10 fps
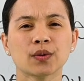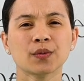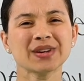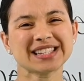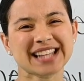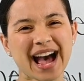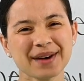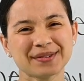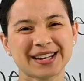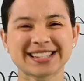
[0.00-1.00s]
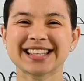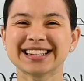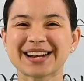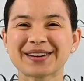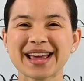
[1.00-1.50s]
What sound does the
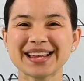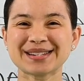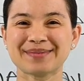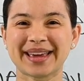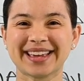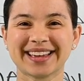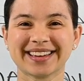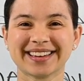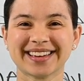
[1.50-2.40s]
letter H make?